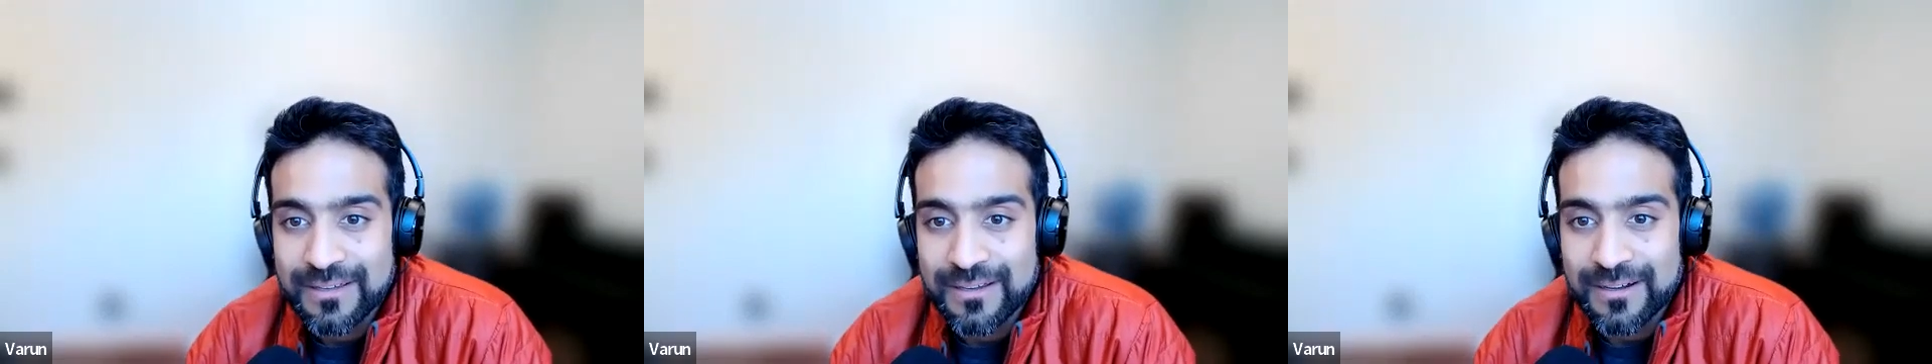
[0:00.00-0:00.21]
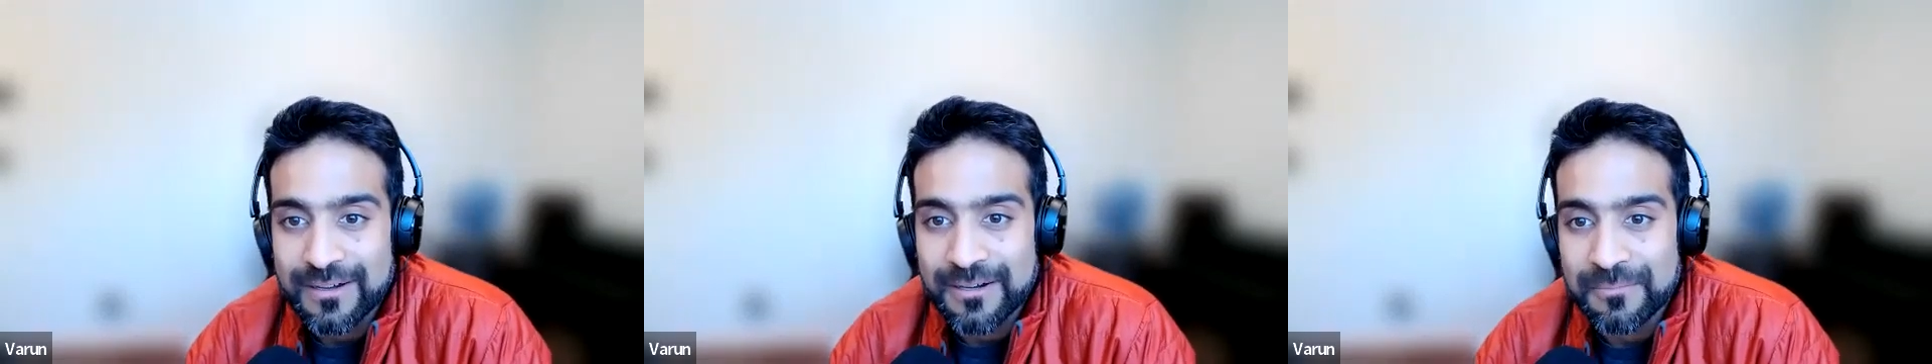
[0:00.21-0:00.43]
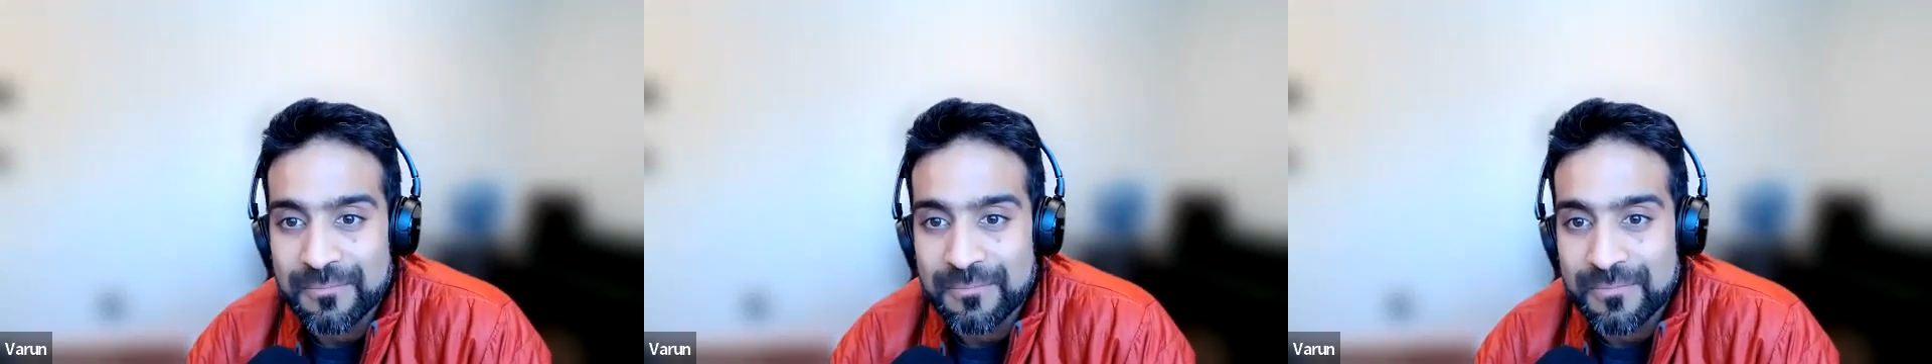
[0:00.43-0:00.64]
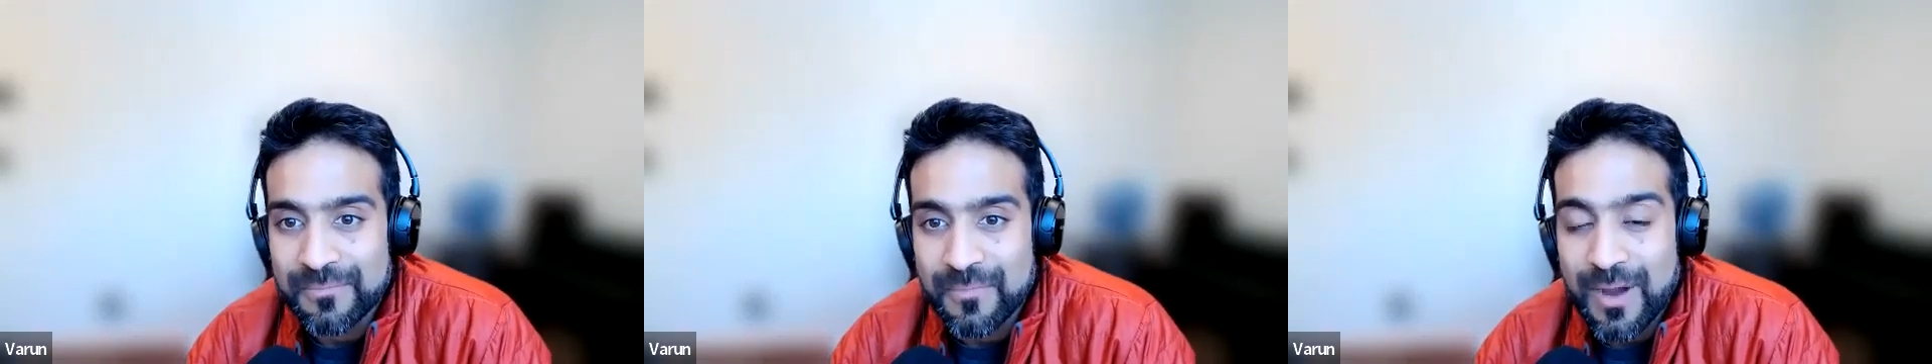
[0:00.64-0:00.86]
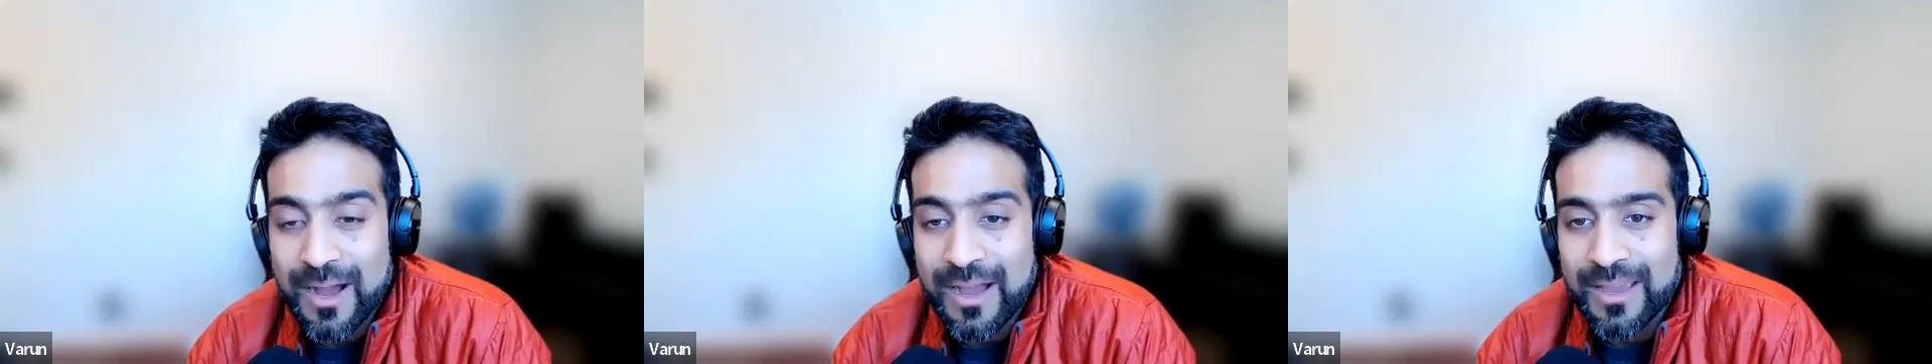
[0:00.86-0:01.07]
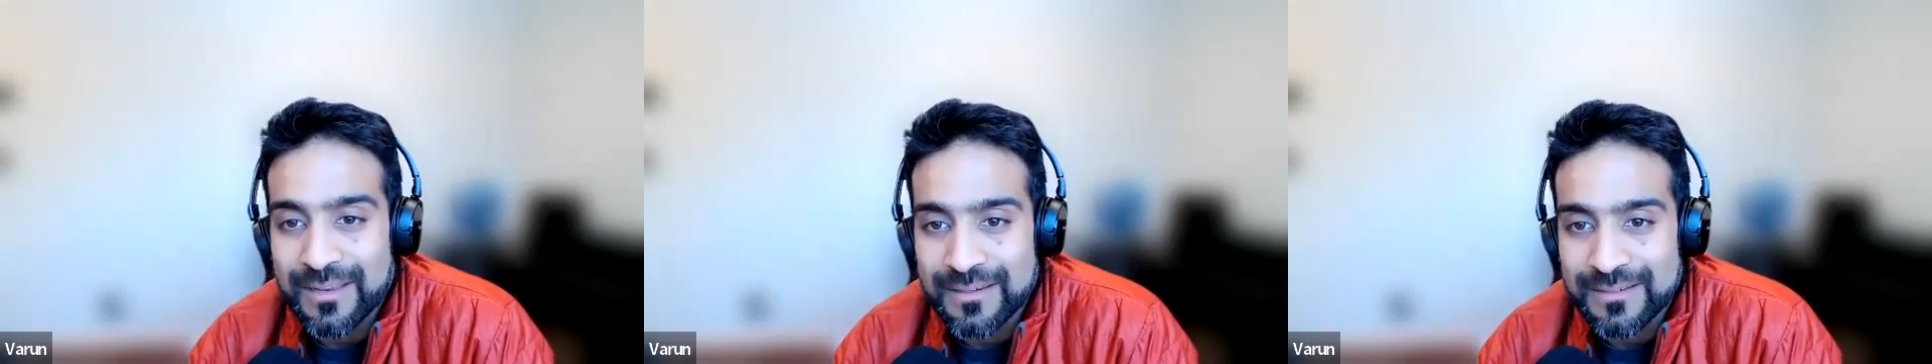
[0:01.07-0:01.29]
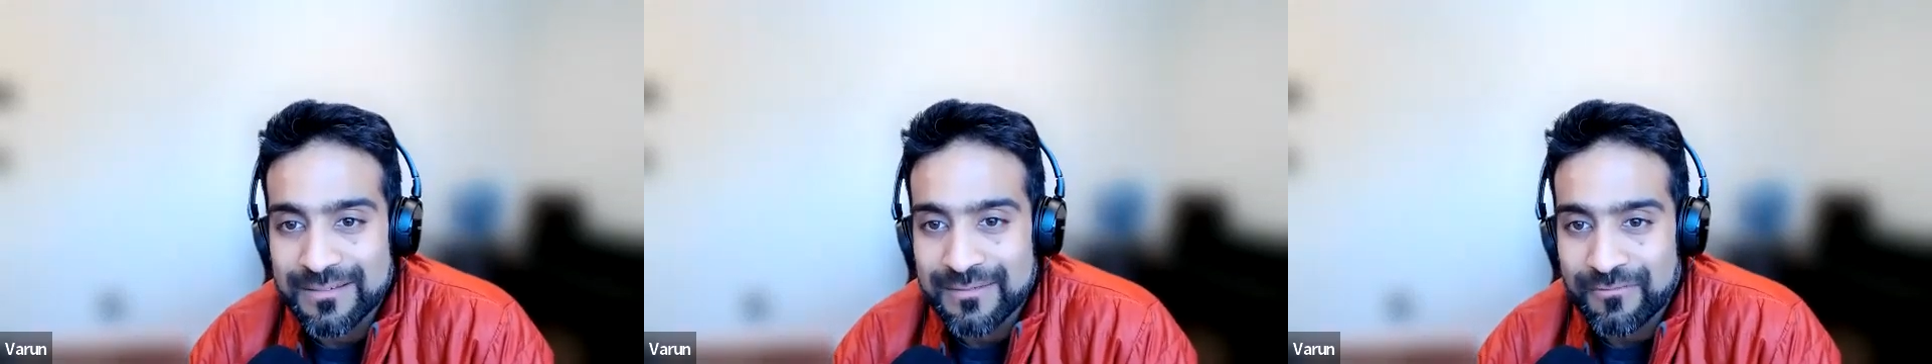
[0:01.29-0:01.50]
um,
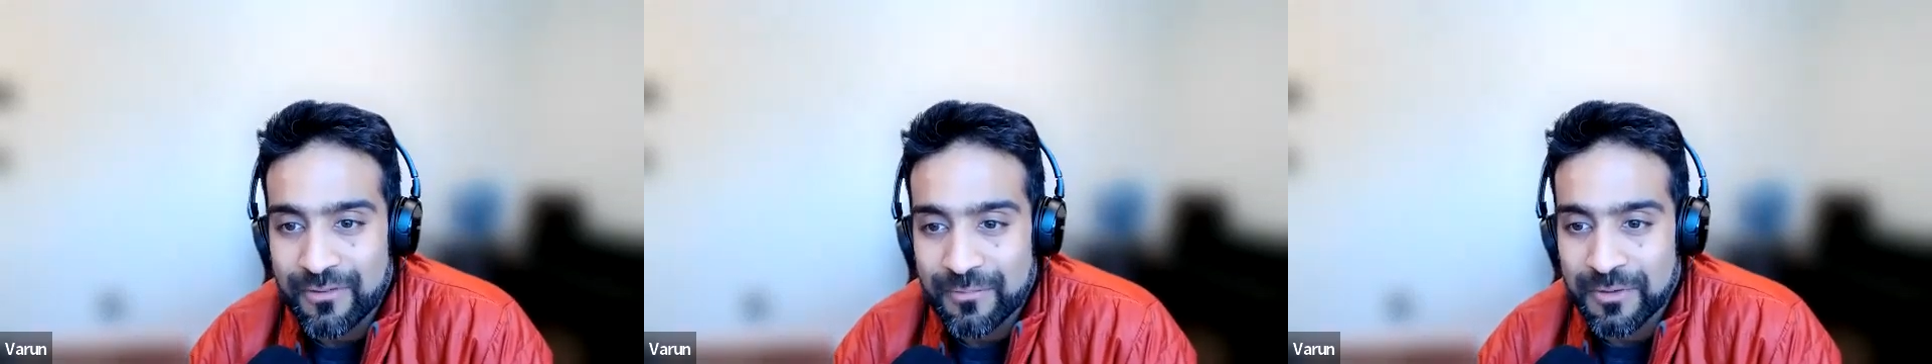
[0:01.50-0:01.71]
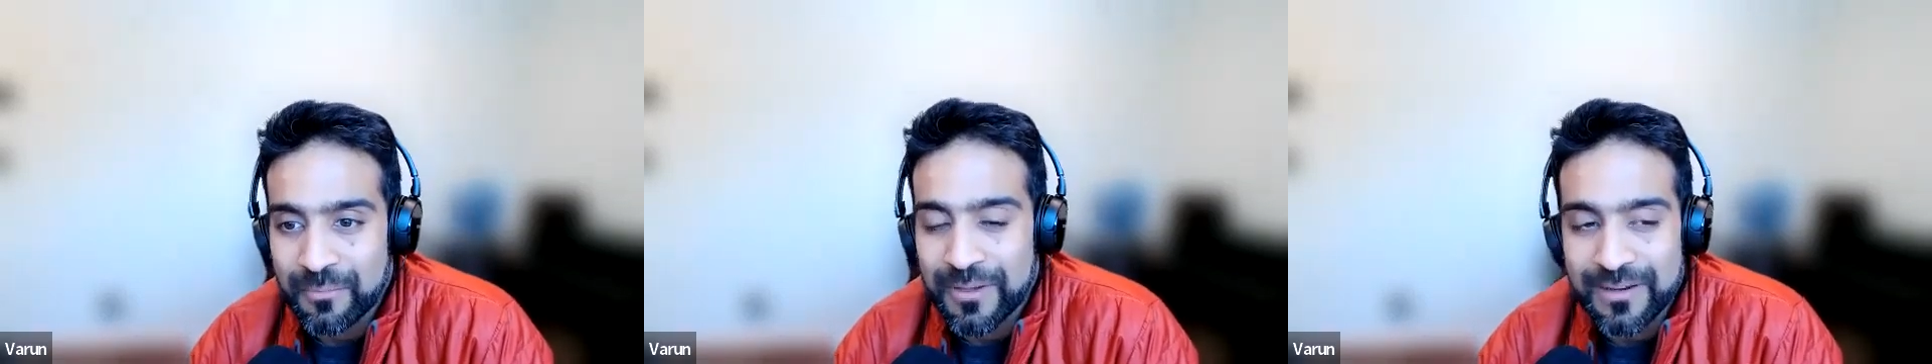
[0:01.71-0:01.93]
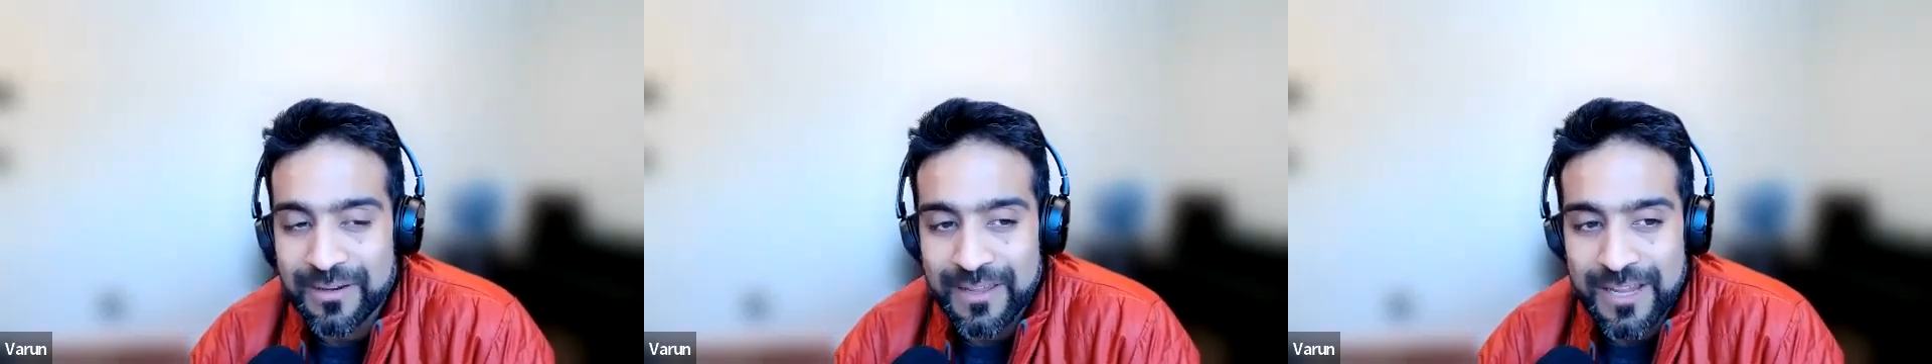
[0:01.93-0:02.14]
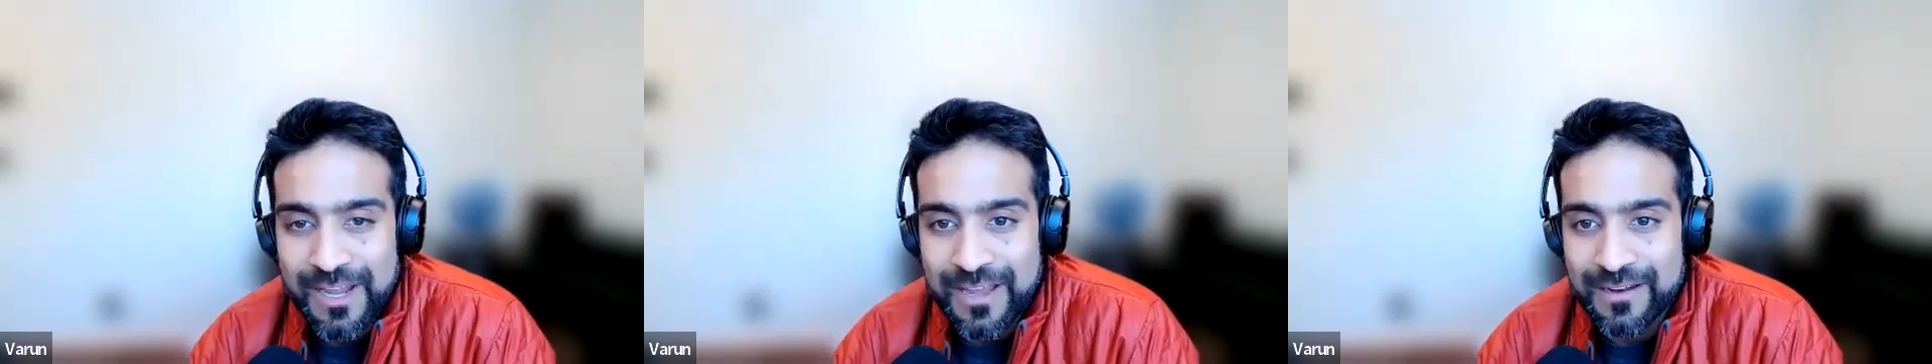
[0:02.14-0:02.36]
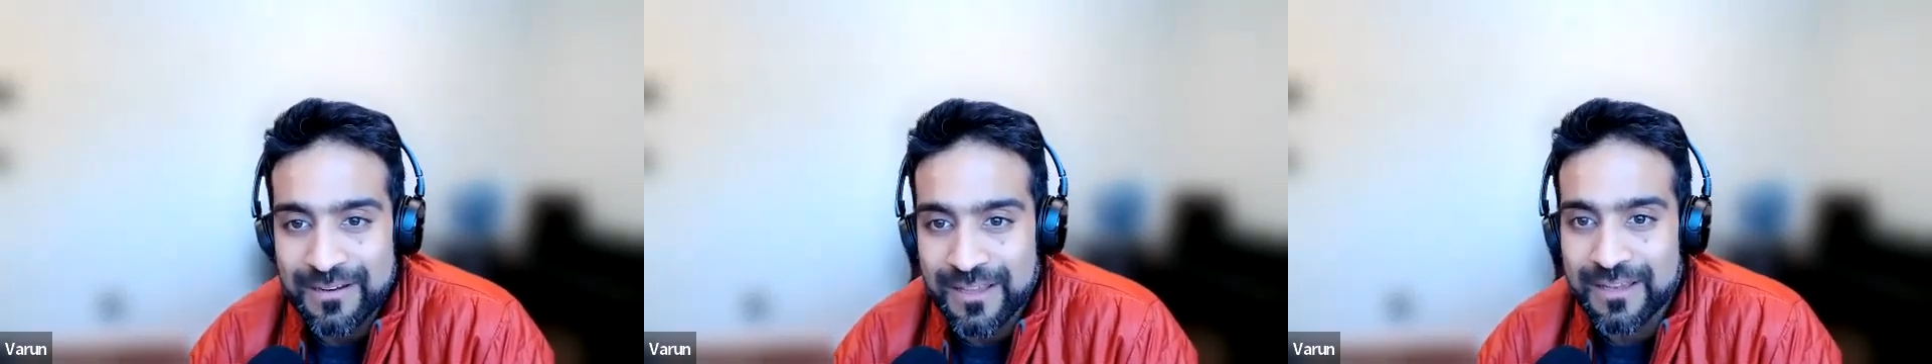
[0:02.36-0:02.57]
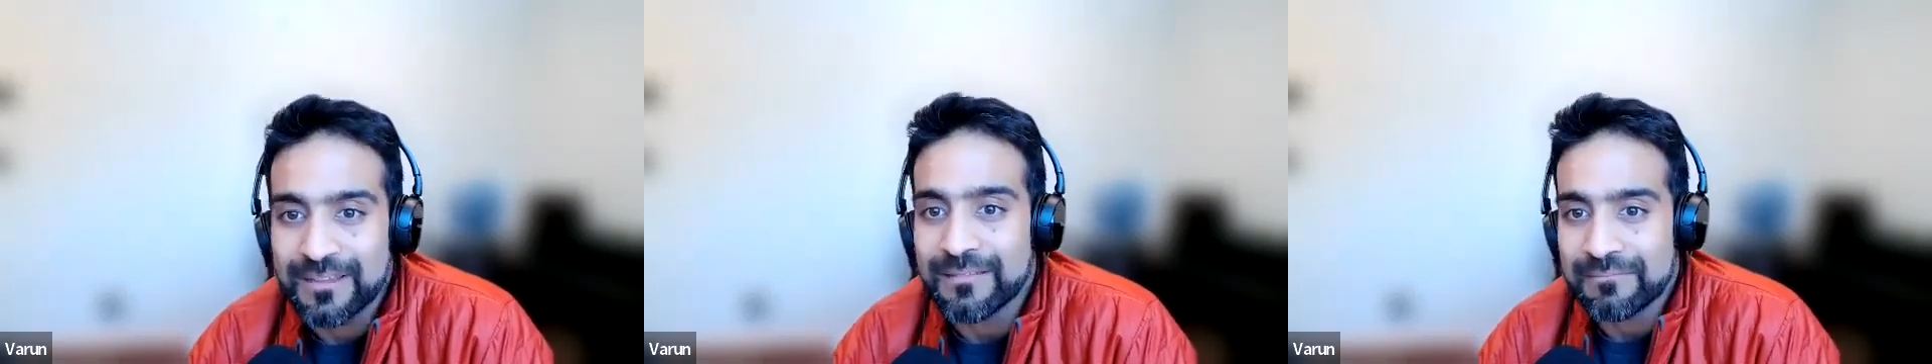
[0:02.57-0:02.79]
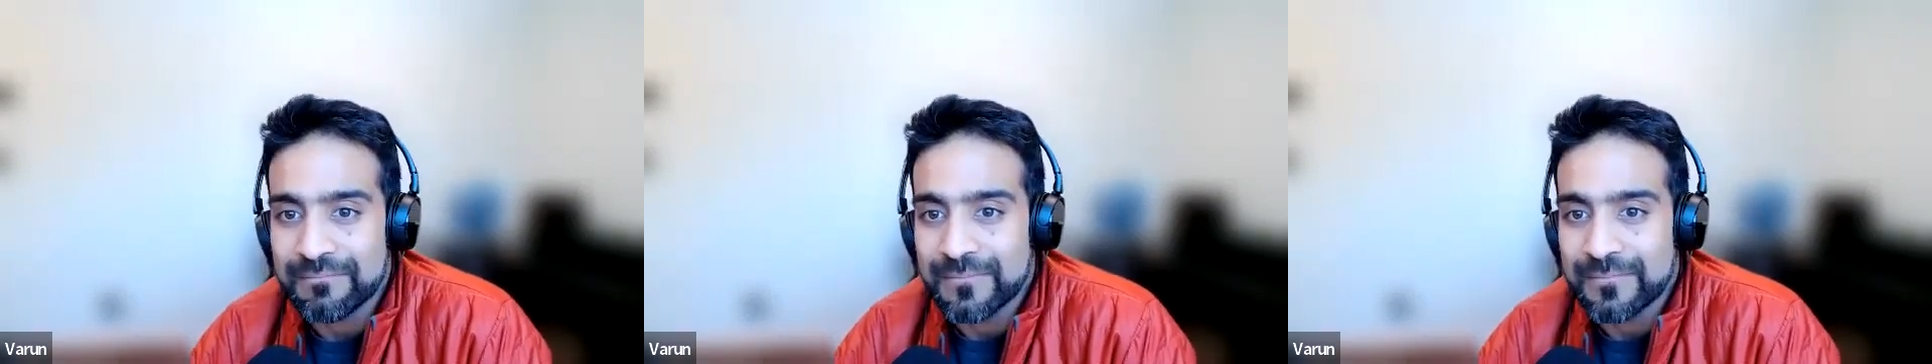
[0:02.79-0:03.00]
mind from the beginning and
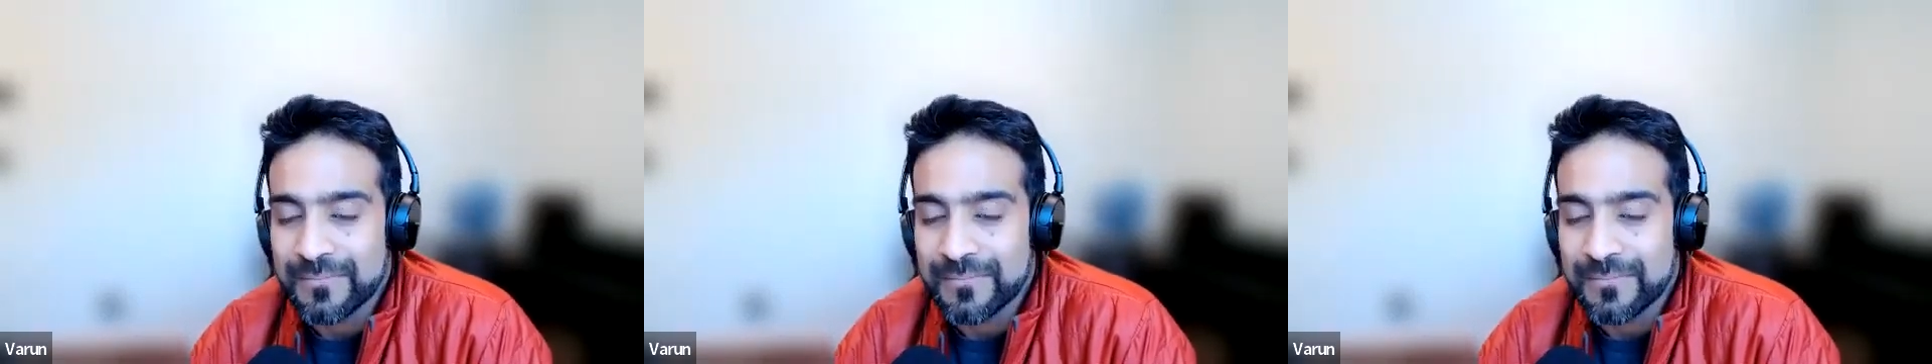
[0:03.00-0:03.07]
then